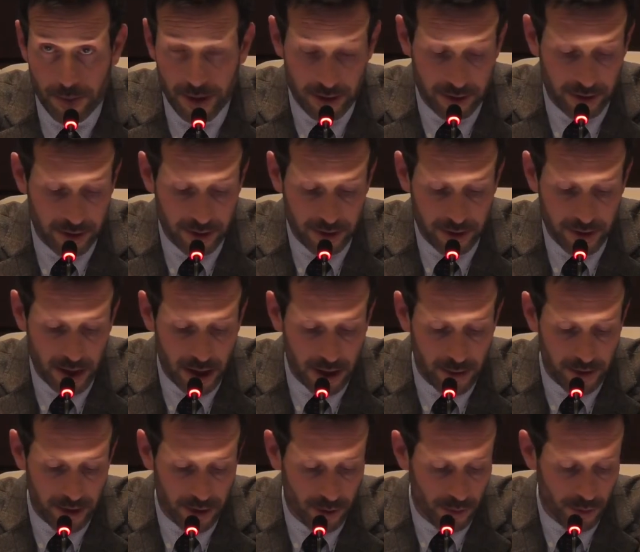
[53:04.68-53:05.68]
Bernard, I
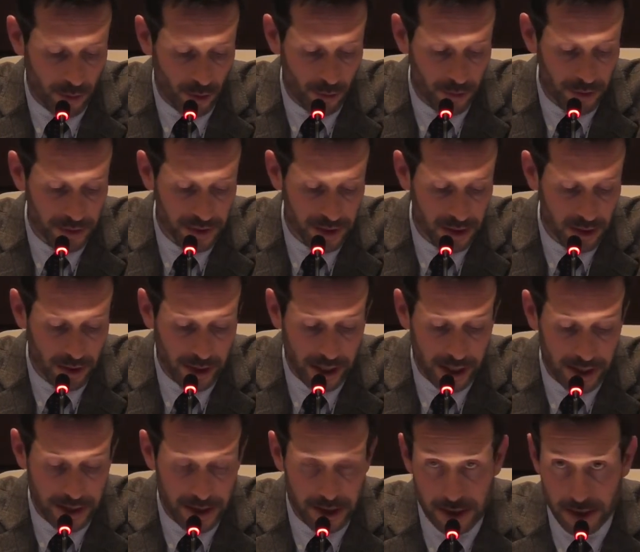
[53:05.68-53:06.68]
mean the property
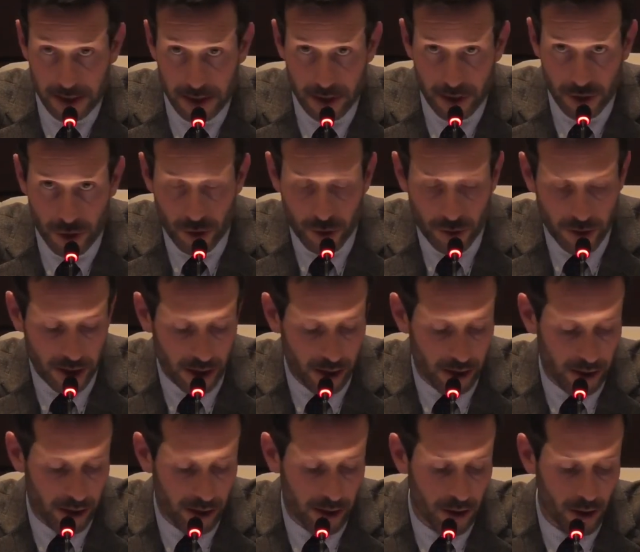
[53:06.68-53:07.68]
located in the
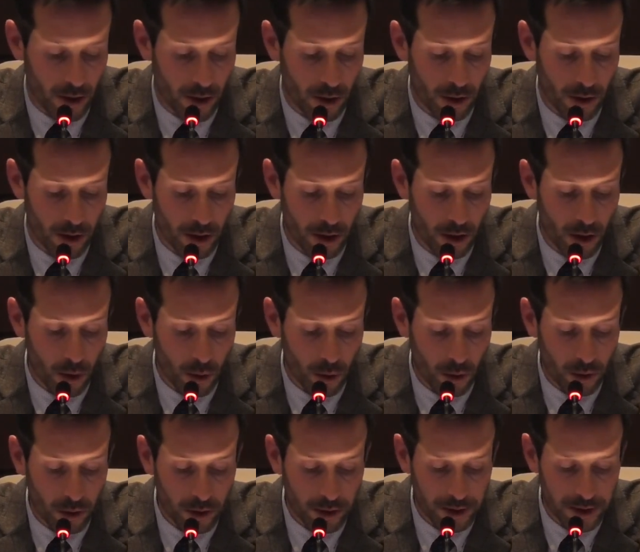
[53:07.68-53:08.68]
UK or
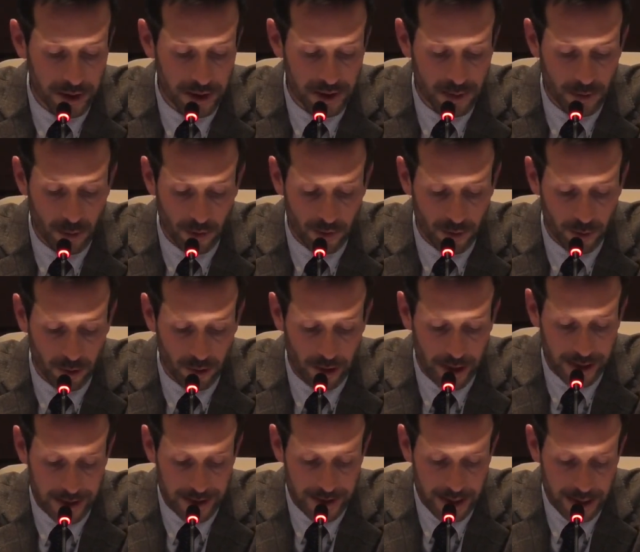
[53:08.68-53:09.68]
all his movable
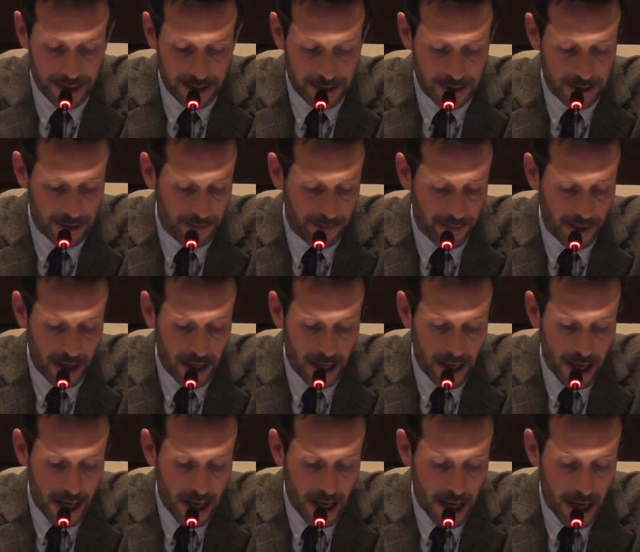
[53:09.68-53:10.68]
assets,
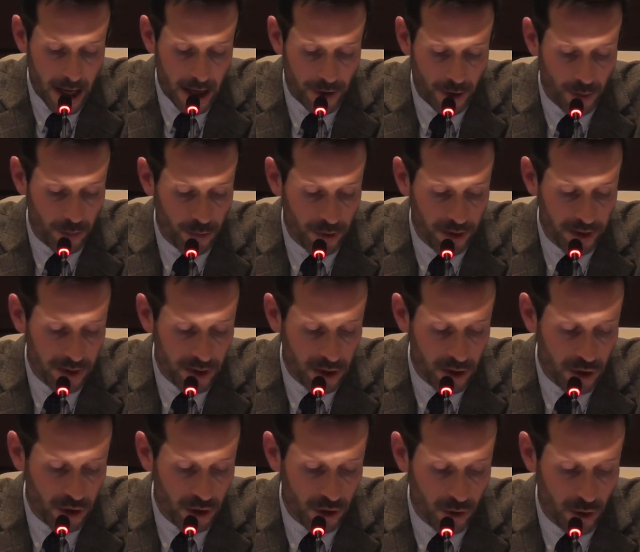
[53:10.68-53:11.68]
the
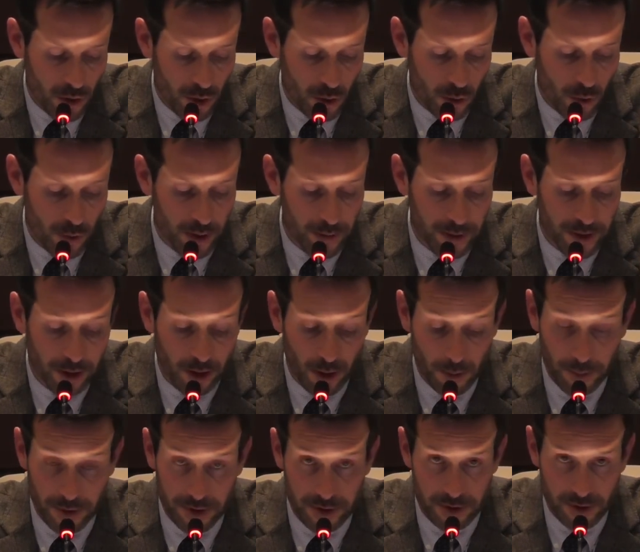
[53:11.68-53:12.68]
British law will be
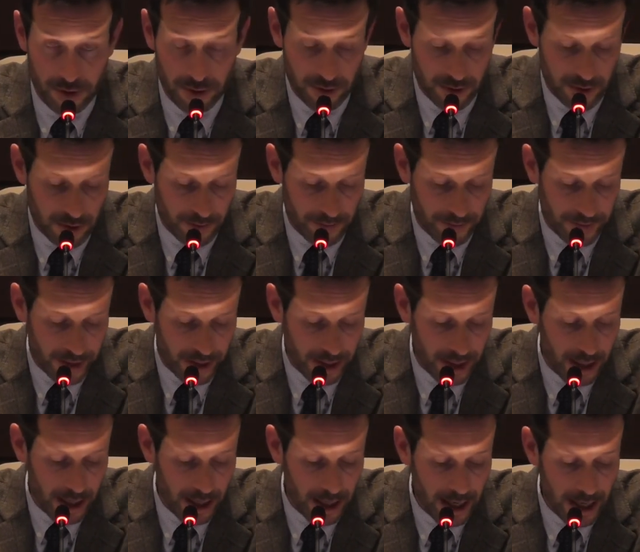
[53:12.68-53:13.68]
competent
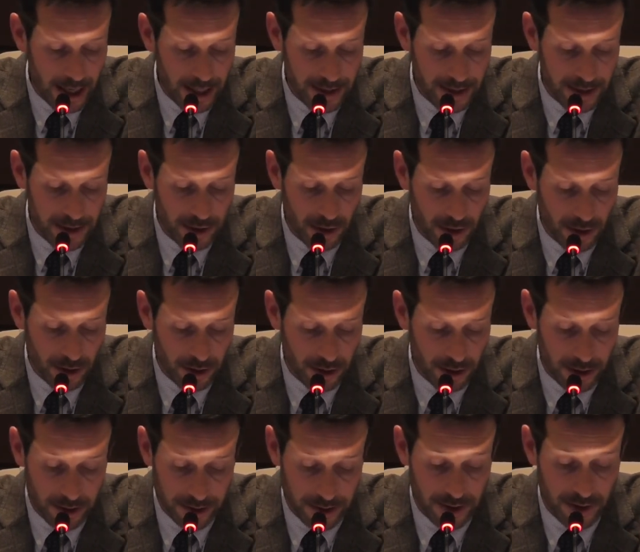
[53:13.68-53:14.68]
as
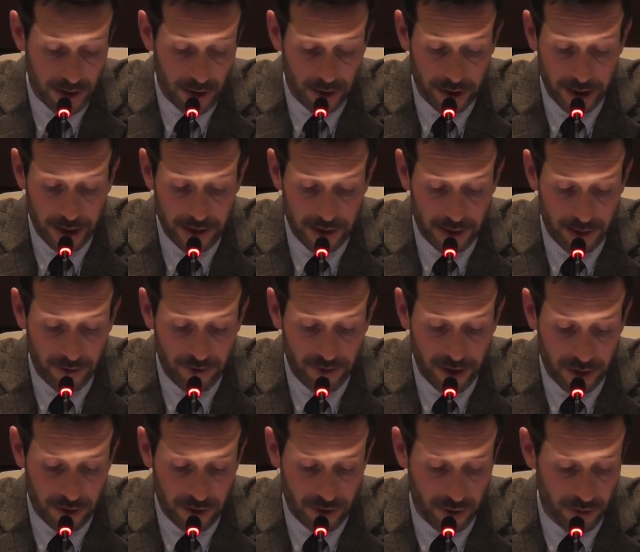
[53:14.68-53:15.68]
its connecting
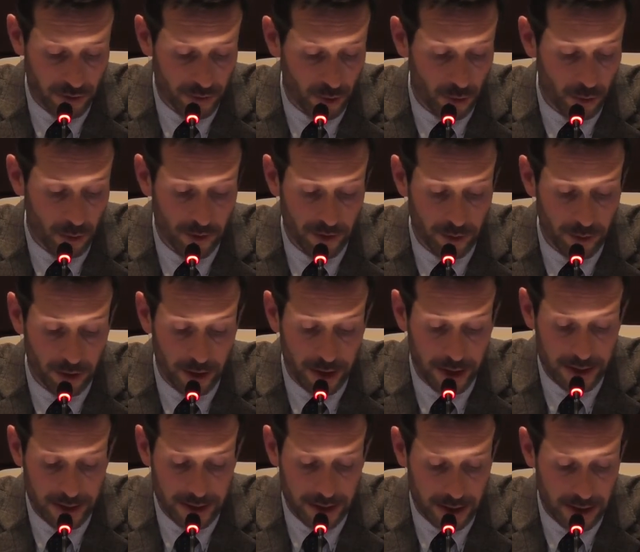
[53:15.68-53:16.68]
factor for movable
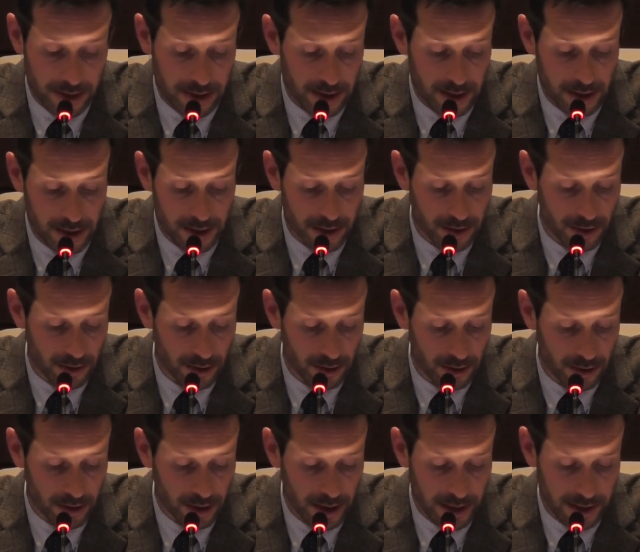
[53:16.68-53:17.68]
assets is
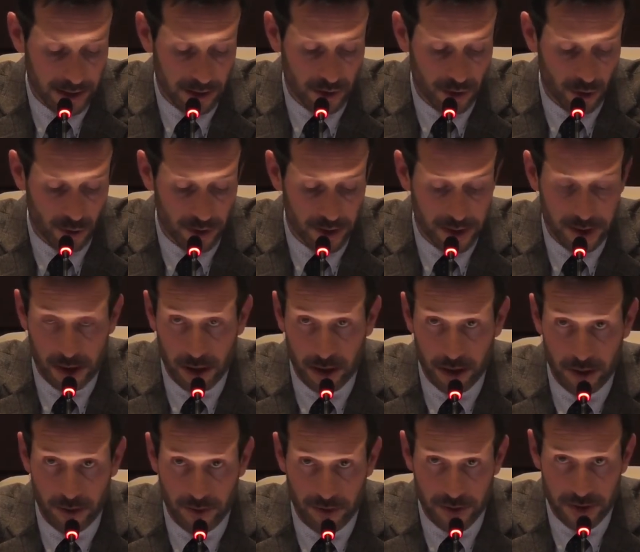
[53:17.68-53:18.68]
the last
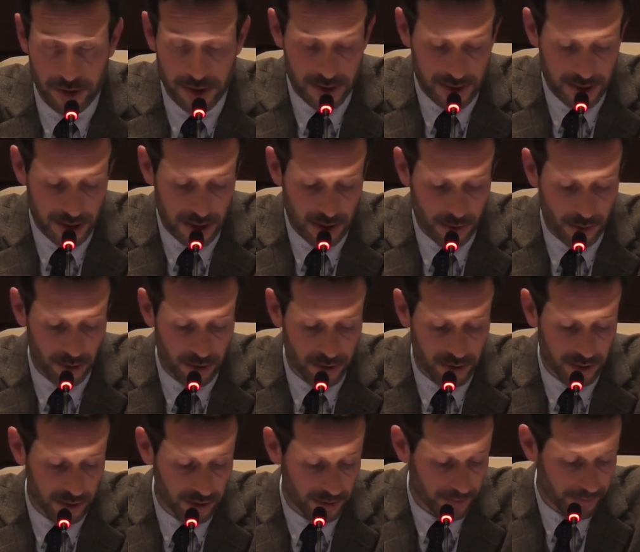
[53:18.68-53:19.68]
domicile of the deceased
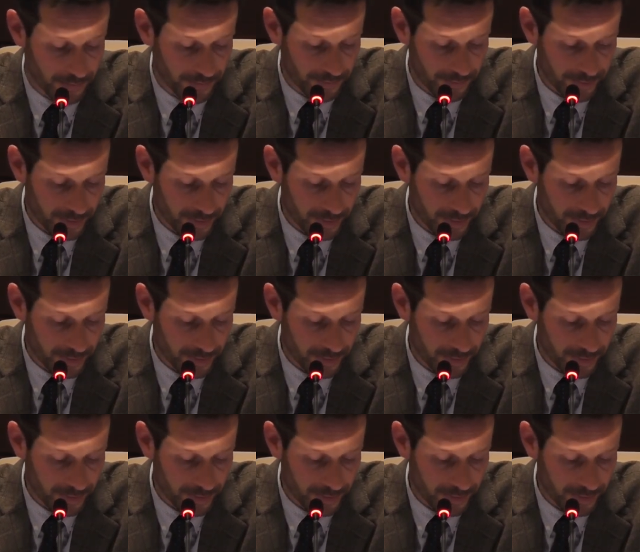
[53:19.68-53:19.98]
person.